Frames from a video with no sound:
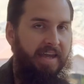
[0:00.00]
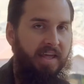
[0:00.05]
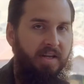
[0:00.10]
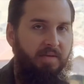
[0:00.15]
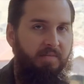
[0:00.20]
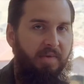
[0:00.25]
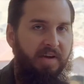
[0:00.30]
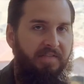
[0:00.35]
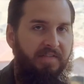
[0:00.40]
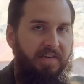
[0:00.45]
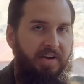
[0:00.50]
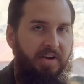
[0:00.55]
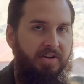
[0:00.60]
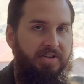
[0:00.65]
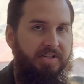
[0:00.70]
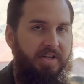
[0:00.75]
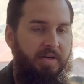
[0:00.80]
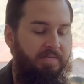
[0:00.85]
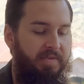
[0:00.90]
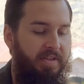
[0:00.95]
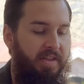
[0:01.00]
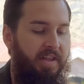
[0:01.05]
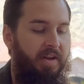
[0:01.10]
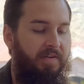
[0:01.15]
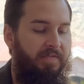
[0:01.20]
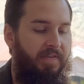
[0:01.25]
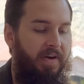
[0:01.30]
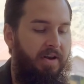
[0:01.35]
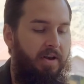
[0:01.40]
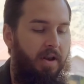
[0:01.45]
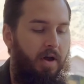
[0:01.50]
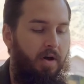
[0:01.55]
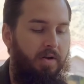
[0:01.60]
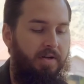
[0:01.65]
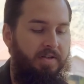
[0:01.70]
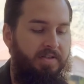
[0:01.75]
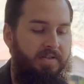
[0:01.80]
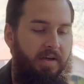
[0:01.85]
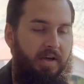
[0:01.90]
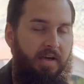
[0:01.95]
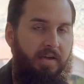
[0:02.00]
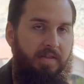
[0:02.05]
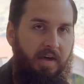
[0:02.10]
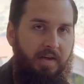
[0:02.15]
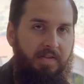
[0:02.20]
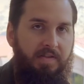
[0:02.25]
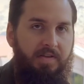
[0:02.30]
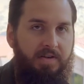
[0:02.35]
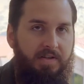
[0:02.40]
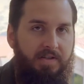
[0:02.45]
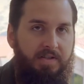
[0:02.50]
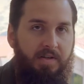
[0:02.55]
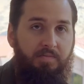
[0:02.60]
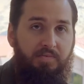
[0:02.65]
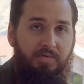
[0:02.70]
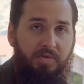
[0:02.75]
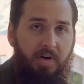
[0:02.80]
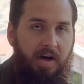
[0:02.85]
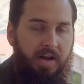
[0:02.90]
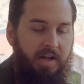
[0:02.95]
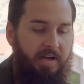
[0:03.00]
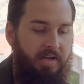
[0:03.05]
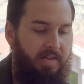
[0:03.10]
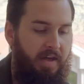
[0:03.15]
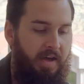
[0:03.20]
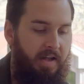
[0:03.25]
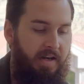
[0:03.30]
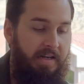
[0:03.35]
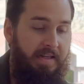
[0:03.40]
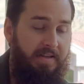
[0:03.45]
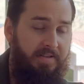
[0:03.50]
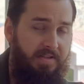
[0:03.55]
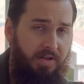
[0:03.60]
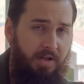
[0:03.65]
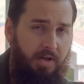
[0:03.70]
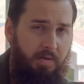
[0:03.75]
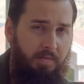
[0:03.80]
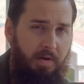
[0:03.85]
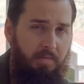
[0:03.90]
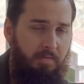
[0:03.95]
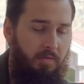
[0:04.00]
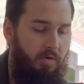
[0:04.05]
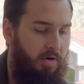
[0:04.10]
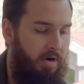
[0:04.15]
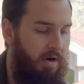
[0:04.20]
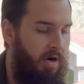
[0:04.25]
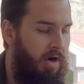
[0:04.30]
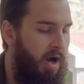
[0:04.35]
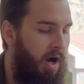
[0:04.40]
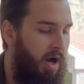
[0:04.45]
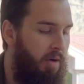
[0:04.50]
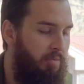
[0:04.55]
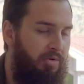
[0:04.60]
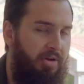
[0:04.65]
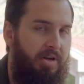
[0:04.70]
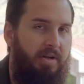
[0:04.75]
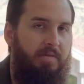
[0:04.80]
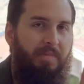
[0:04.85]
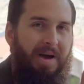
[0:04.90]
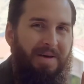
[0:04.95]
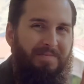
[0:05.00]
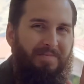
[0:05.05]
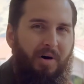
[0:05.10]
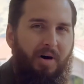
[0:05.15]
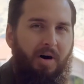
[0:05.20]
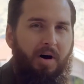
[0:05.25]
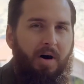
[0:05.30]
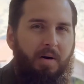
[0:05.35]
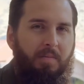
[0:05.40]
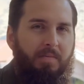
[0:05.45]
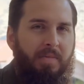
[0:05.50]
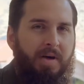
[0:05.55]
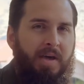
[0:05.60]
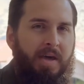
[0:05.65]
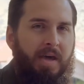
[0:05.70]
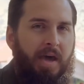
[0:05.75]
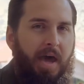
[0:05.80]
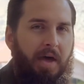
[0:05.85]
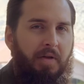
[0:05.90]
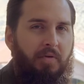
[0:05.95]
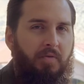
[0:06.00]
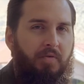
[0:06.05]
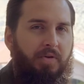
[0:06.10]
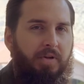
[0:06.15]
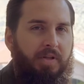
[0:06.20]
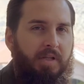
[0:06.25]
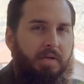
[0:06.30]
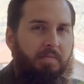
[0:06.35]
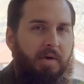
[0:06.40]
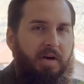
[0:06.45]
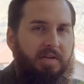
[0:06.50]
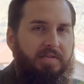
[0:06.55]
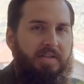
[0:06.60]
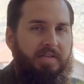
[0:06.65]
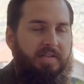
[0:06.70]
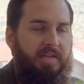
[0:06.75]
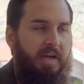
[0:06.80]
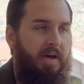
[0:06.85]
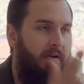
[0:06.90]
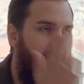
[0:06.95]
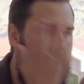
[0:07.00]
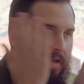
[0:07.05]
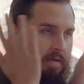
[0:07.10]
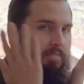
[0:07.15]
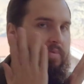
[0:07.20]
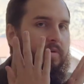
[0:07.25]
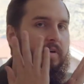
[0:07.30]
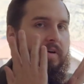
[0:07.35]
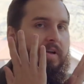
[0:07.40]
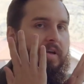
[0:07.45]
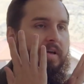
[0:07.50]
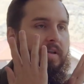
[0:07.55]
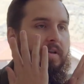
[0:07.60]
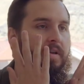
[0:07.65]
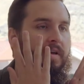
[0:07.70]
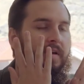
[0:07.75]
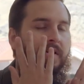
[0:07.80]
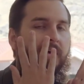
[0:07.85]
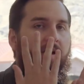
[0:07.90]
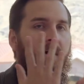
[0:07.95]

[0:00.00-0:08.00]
get it in my fingertips, and then if I notice, like, that there's a product that needs a little bit more, I'll put it in my palm and really melt it down and then put it in.